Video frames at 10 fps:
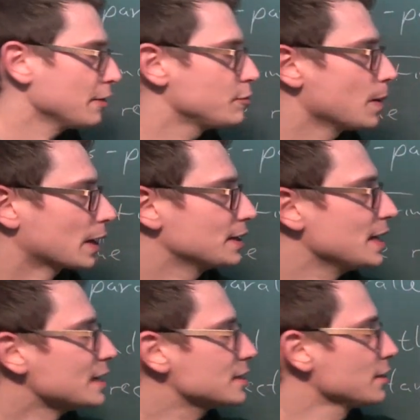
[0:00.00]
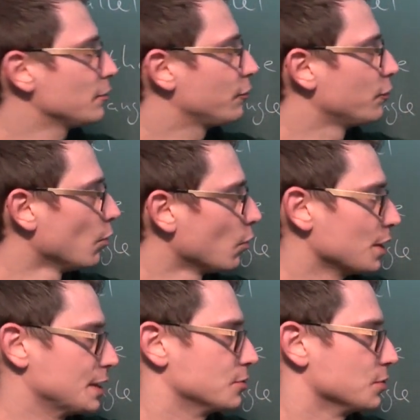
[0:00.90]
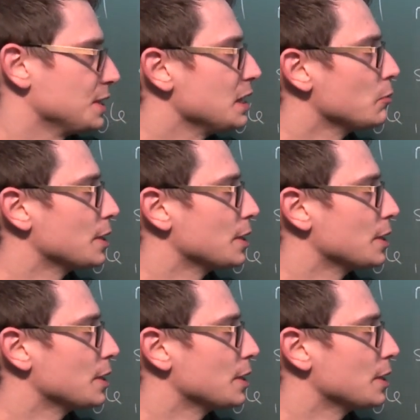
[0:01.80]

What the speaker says: If we plug -4 into here,